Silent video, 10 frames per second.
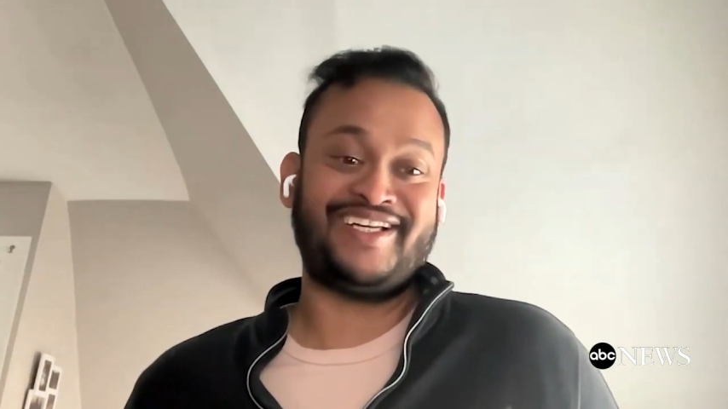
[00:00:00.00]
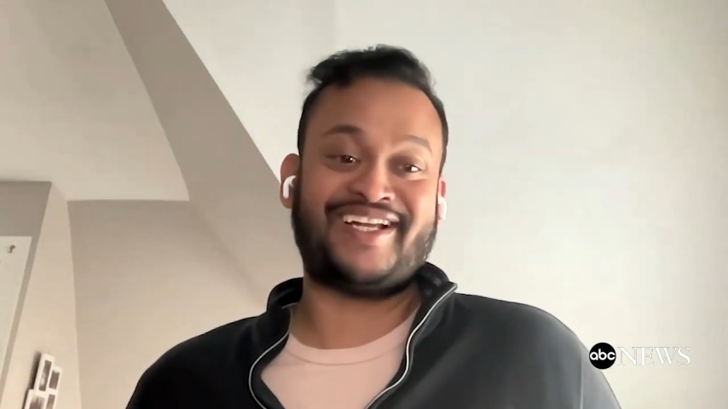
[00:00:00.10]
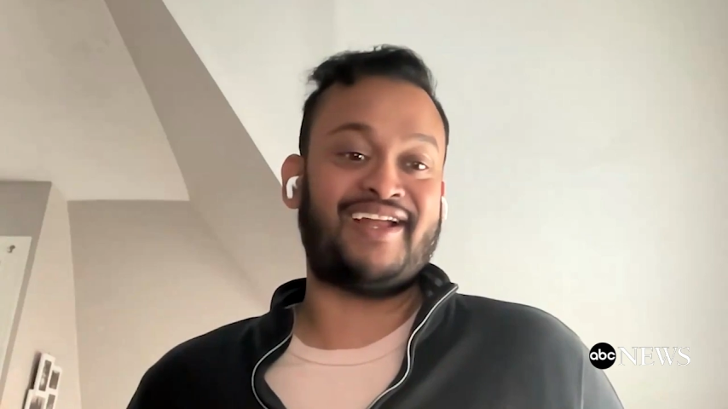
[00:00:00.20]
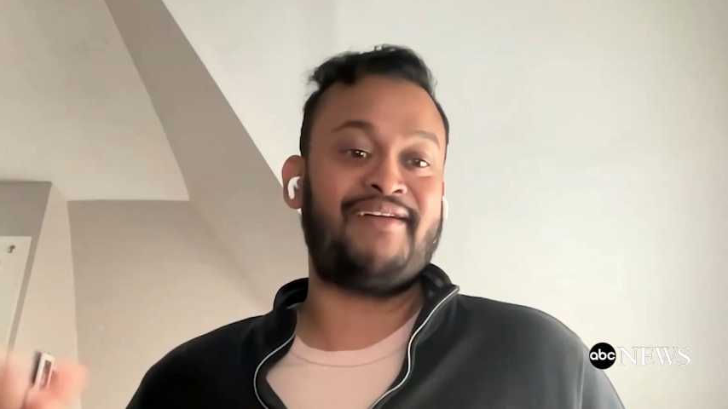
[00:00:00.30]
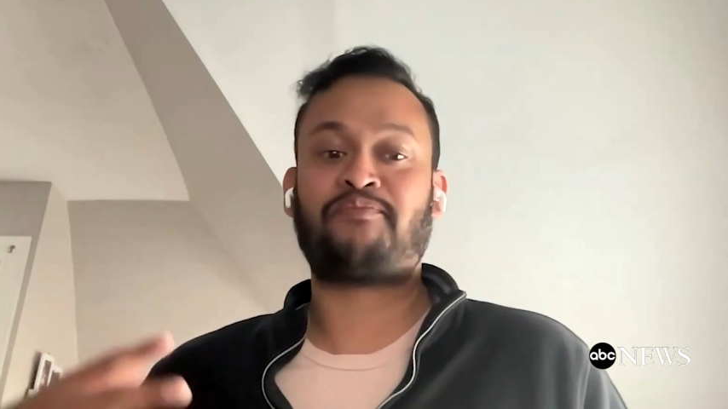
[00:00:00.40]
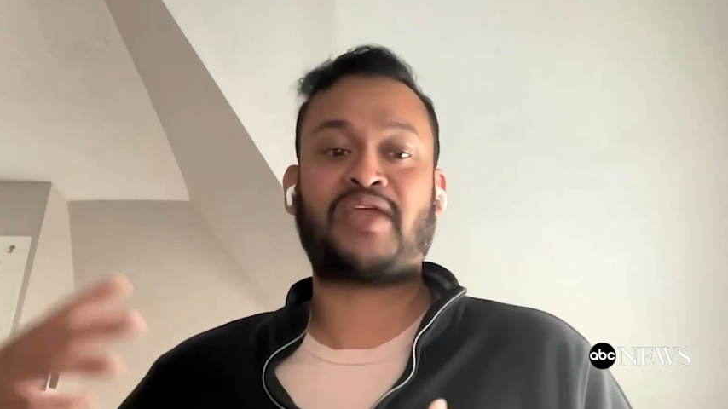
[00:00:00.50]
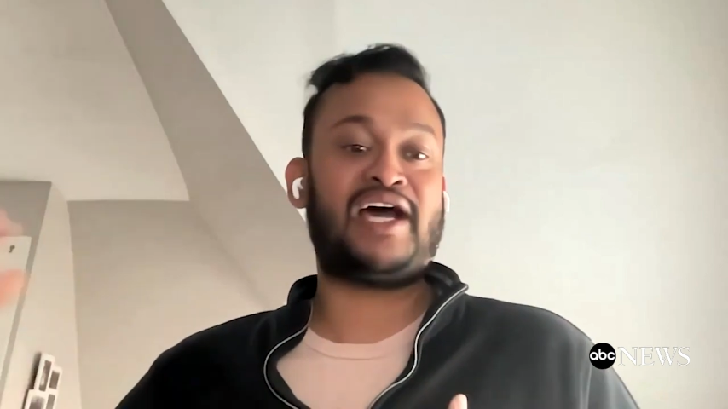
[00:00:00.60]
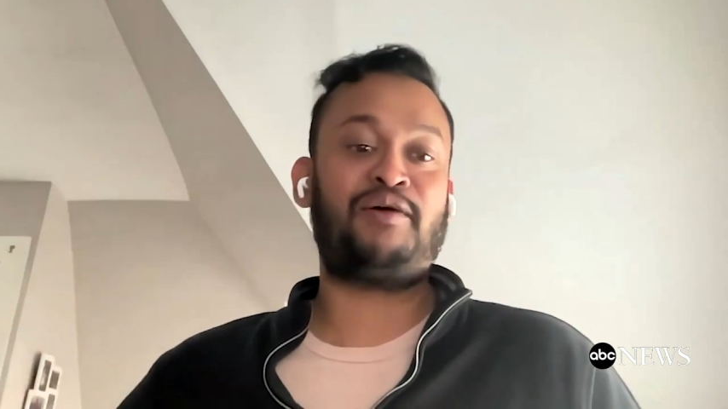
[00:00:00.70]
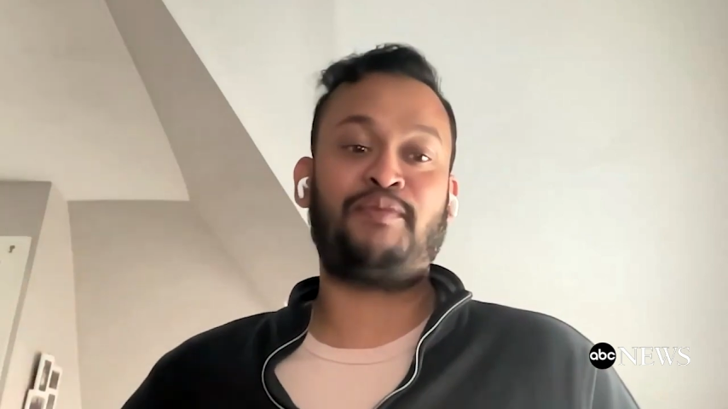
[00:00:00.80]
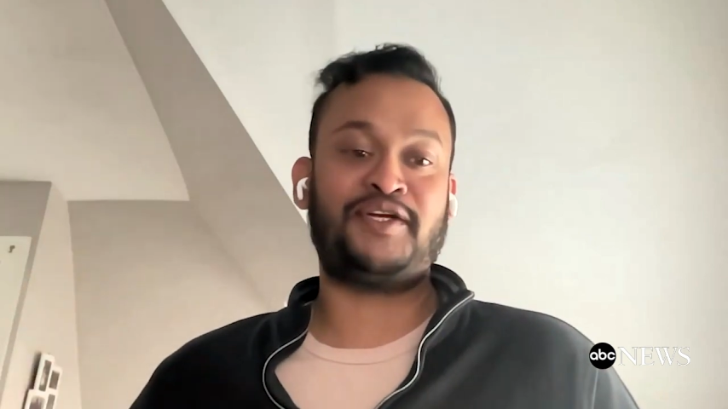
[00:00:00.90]
Like
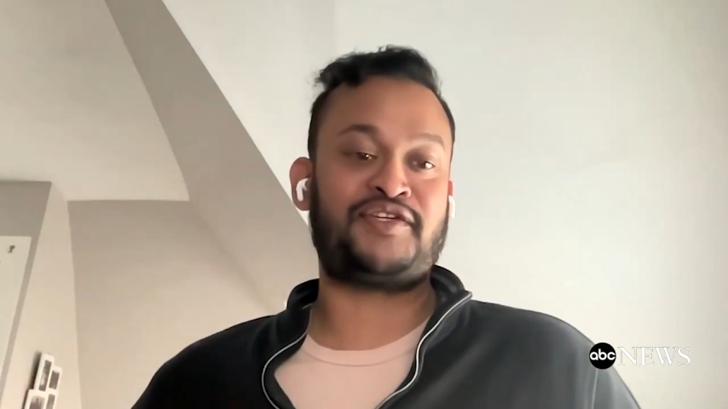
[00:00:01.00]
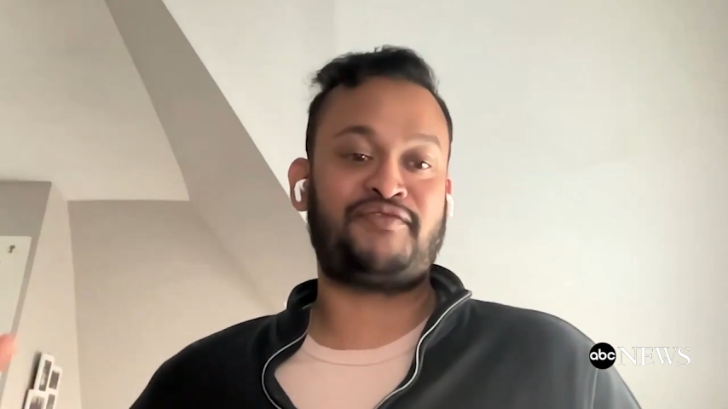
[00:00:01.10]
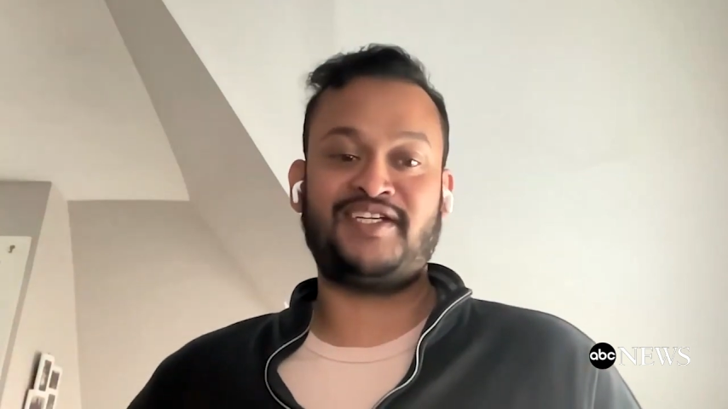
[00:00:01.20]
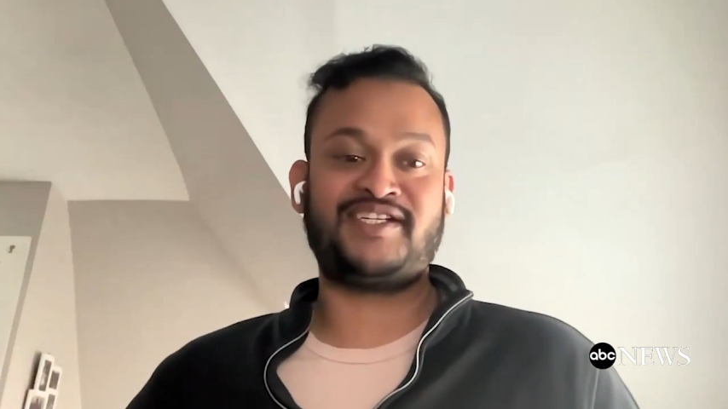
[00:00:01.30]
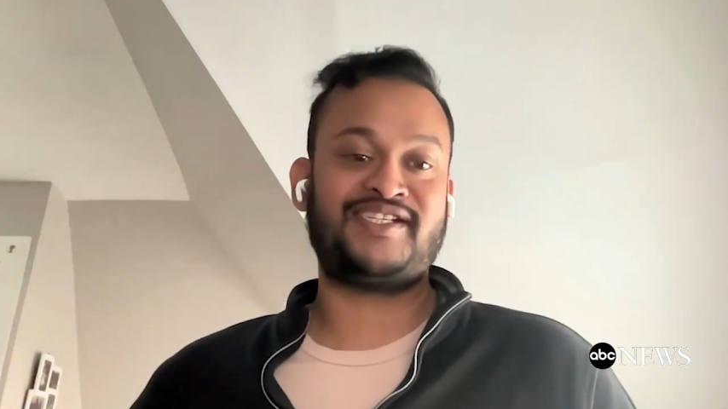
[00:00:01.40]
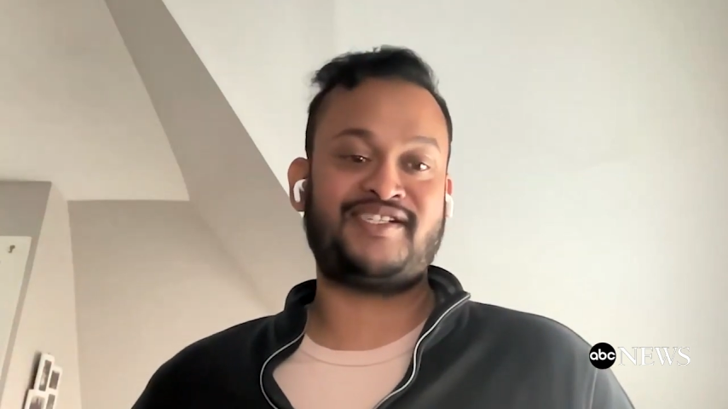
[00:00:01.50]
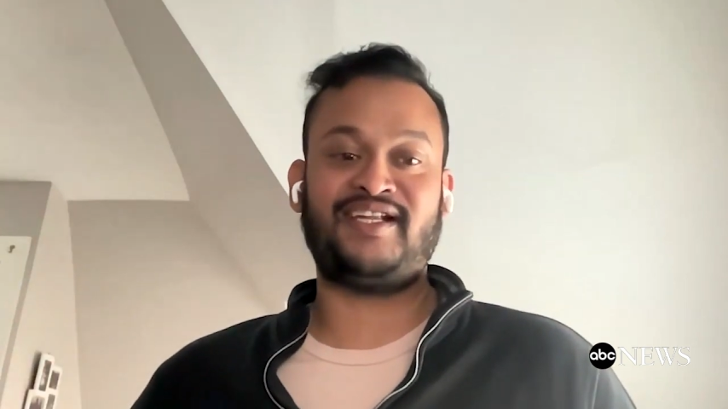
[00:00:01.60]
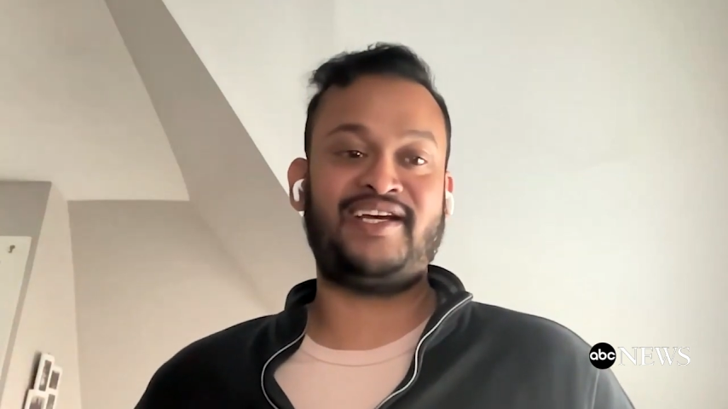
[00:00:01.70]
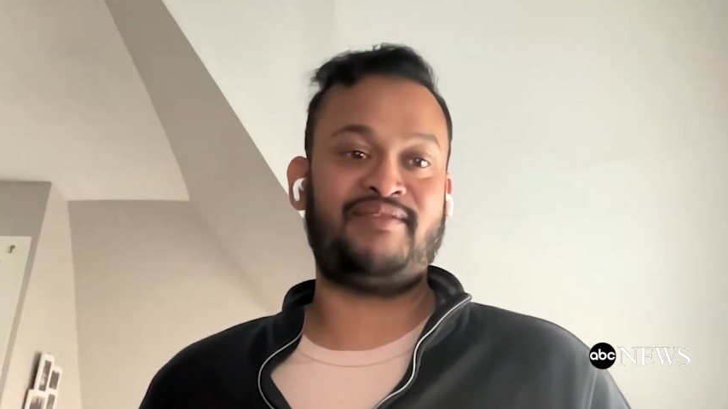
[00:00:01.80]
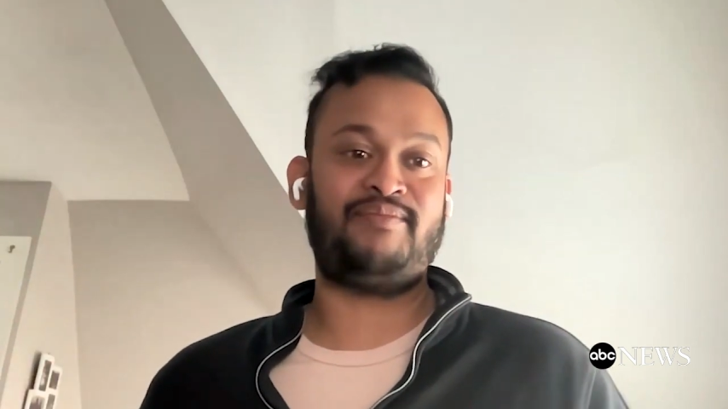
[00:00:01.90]
how much of this
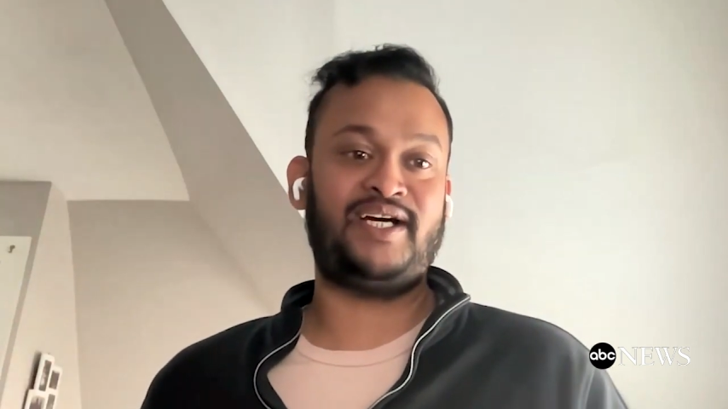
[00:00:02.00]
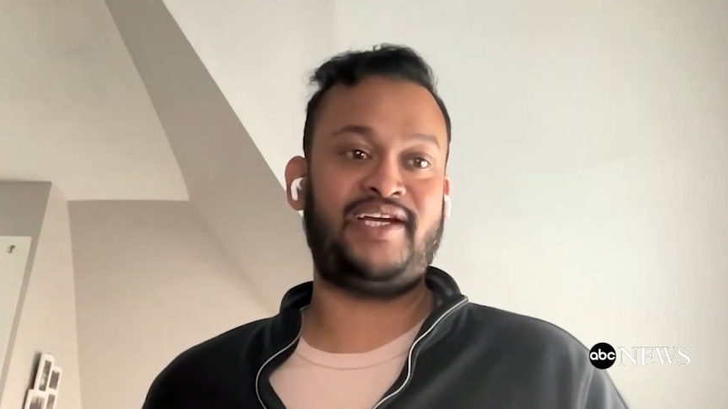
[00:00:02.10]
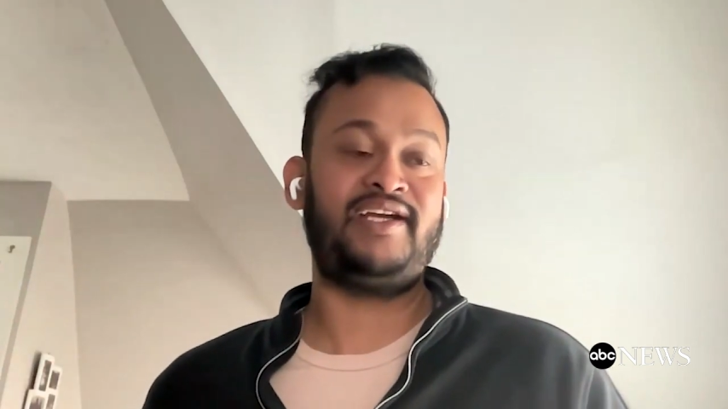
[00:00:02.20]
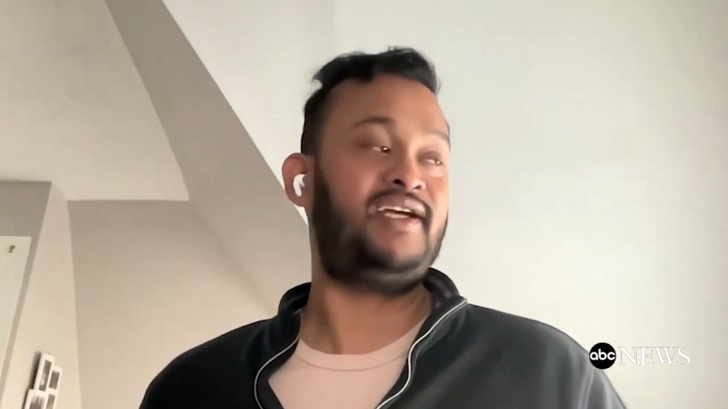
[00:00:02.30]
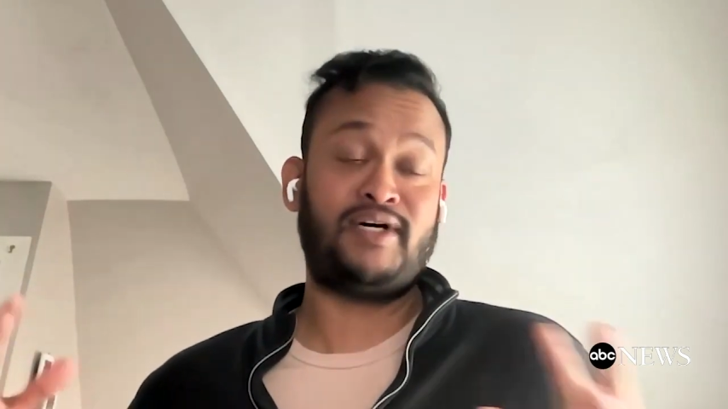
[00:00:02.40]
is led by